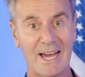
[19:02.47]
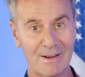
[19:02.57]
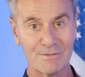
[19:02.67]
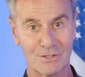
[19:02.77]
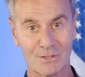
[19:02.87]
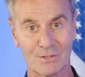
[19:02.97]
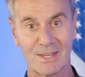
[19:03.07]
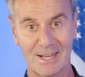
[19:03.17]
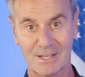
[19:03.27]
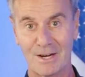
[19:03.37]
after
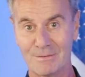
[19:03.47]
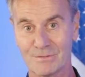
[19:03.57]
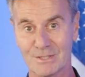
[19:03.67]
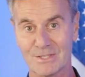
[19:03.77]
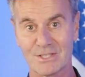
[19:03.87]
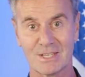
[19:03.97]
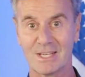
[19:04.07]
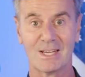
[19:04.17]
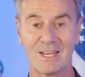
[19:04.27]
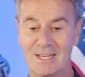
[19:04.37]
that conference.
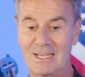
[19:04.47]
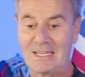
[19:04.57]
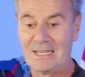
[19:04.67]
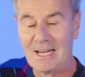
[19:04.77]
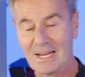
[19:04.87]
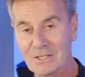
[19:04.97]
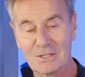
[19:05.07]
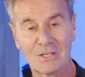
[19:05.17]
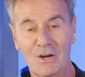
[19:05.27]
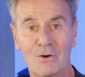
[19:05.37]
I
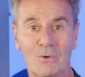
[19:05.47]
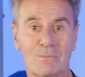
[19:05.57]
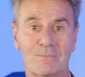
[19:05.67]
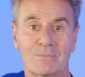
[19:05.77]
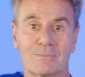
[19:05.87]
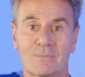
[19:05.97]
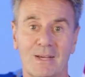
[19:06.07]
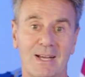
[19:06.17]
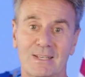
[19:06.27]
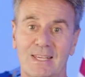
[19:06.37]
couldn't go.
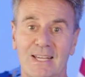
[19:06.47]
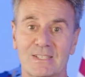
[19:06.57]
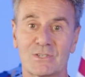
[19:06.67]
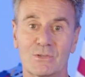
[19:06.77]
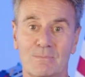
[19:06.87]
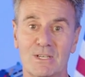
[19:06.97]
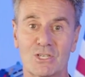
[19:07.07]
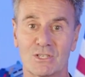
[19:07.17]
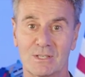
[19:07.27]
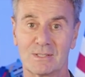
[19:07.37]
I had to cancel the
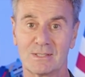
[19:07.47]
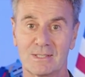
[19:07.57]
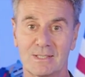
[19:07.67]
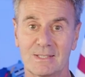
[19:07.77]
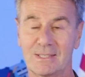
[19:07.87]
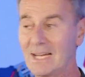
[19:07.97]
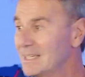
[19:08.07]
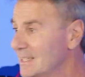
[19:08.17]
mission. And I